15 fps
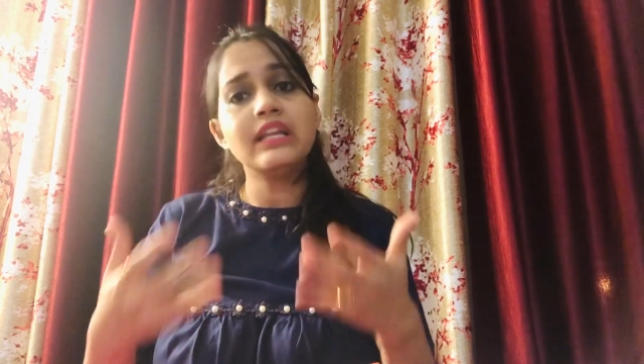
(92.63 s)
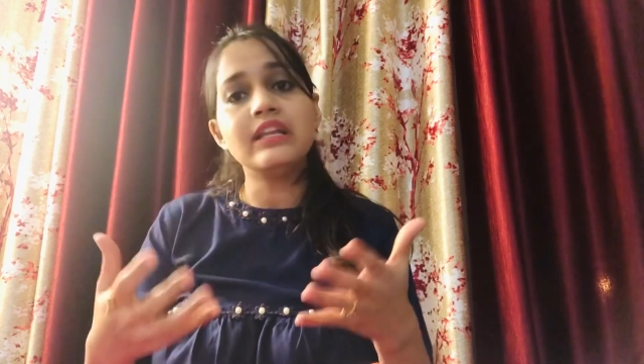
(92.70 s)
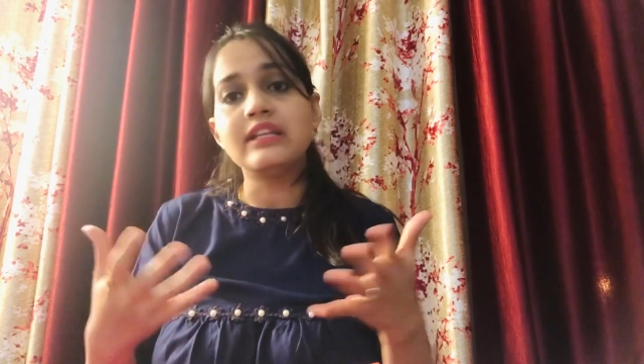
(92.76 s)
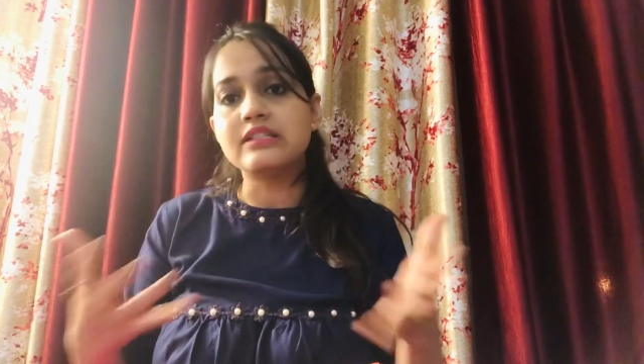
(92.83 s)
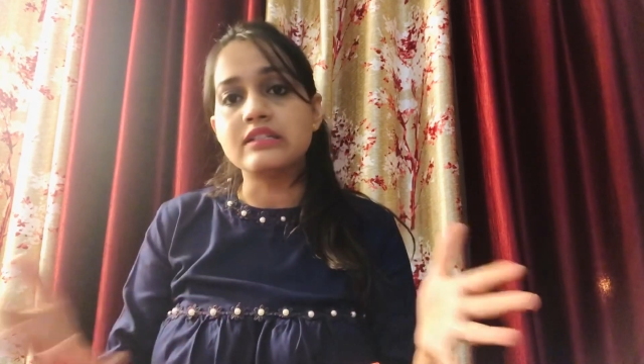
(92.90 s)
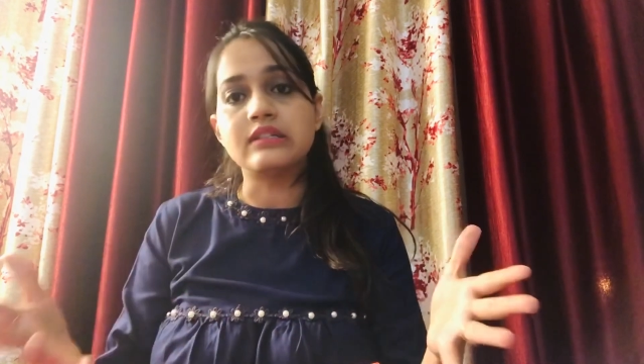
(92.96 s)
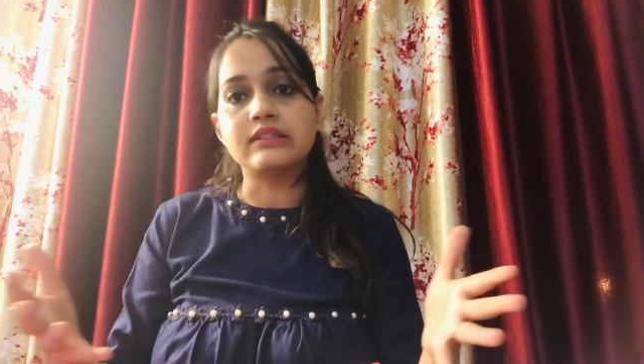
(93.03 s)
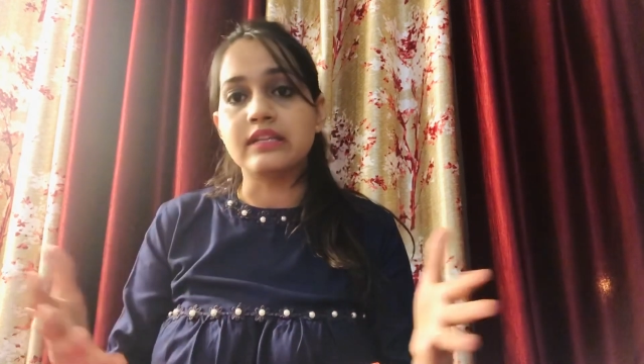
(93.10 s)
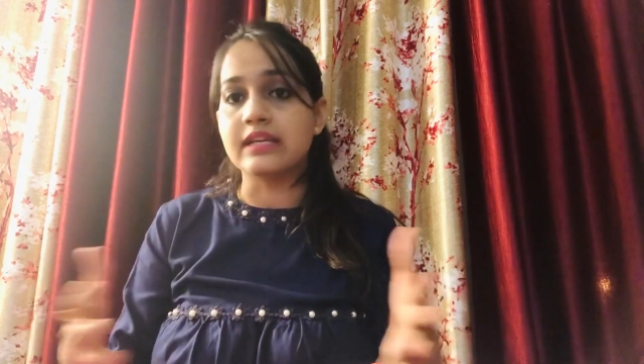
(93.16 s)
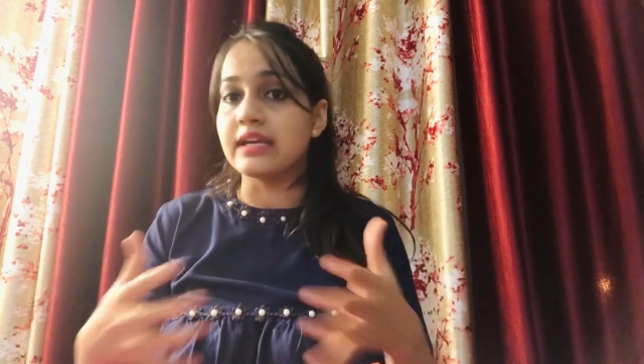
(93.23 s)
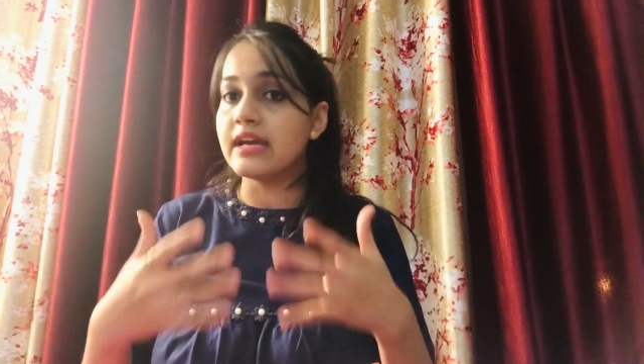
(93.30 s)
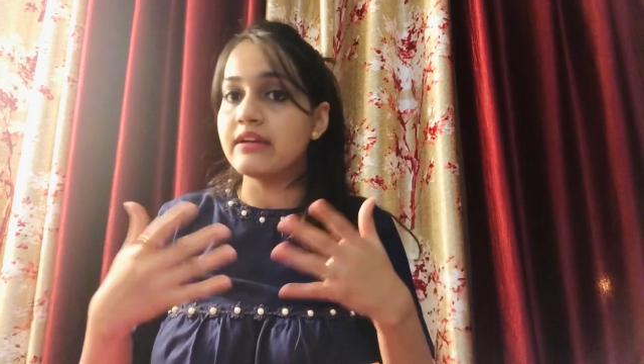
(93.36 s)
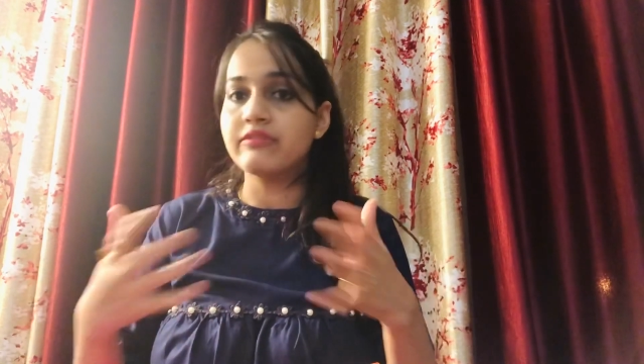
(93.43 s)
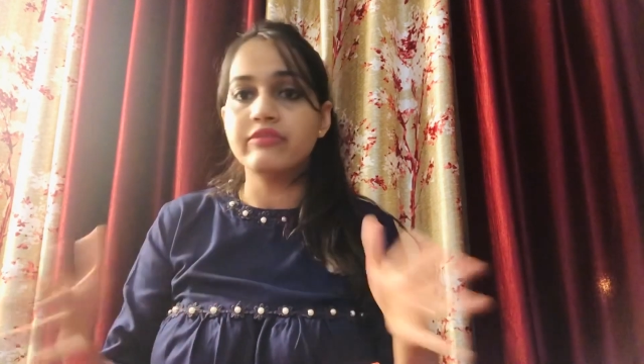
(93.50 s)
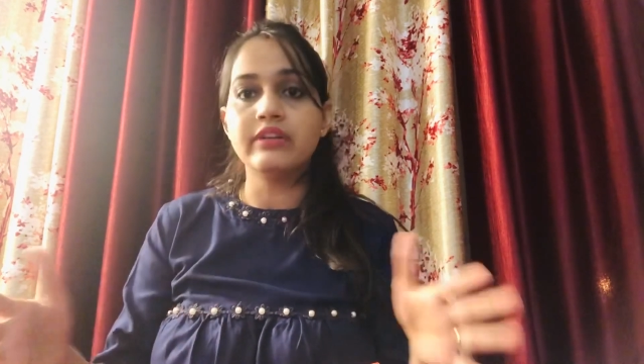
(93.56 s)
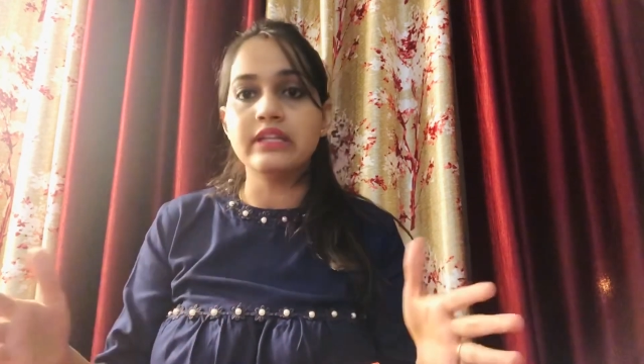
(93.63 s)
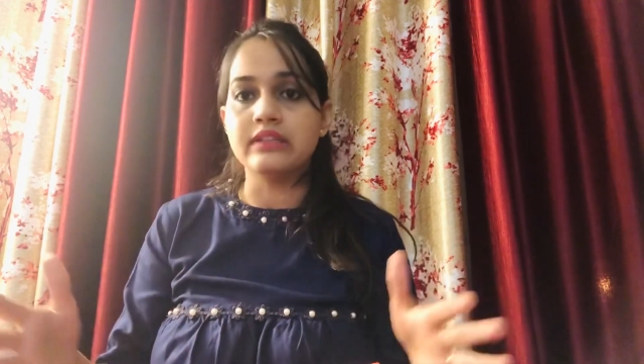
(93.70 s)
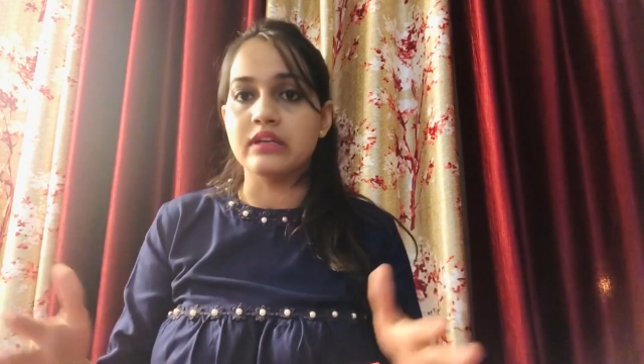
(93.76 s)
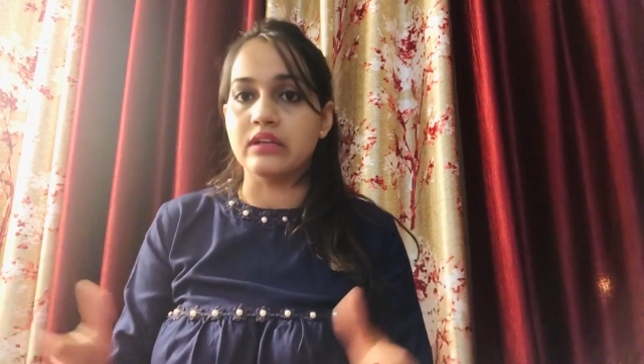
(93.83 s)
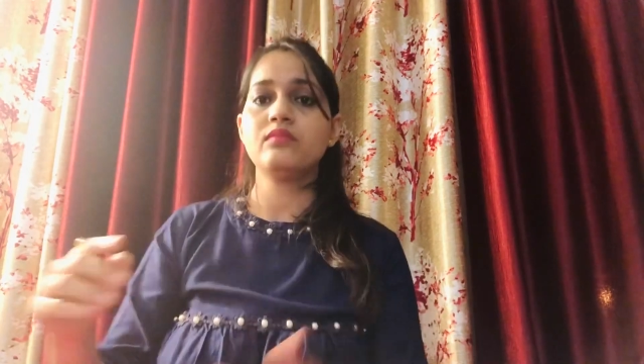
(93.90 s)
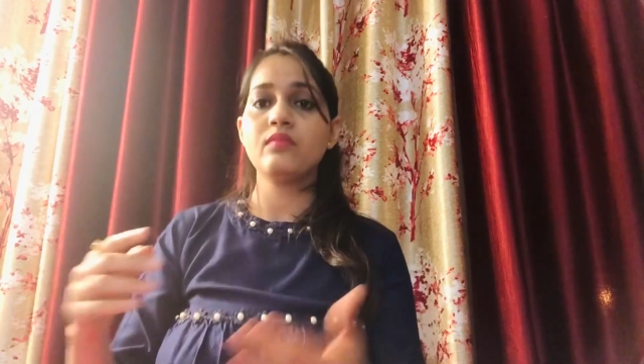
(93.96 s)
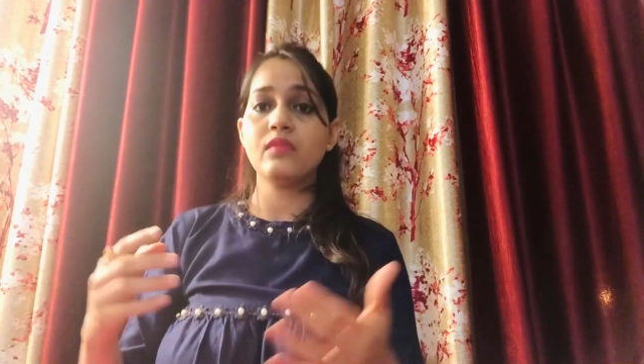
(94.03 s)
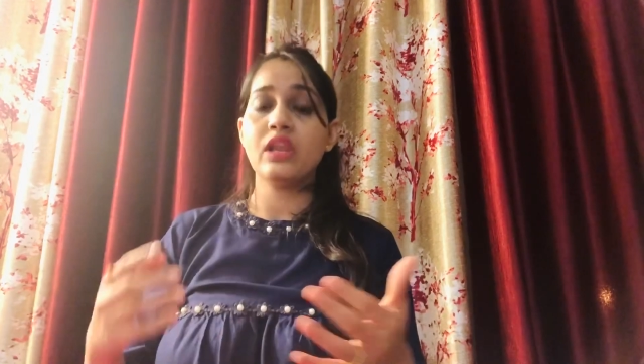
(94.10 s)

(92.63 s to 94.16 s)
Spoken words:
little thing, everything.